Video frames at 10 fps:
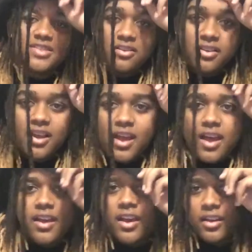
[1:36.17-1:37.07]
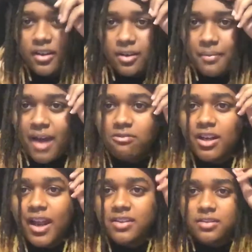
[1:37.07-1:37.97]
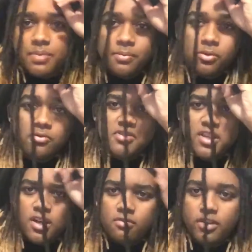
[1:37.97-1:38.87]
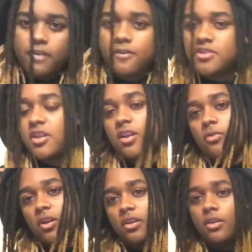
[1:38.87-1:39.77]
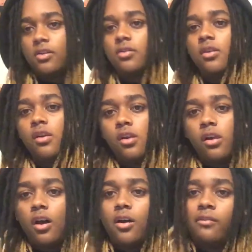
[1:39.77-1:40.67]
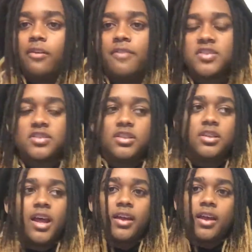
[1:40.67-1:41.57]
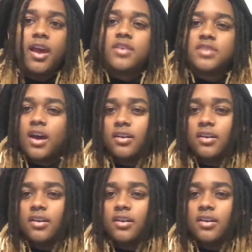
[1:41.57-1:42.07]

So and I really liked the people who was there when I first started working there. Eventually, like as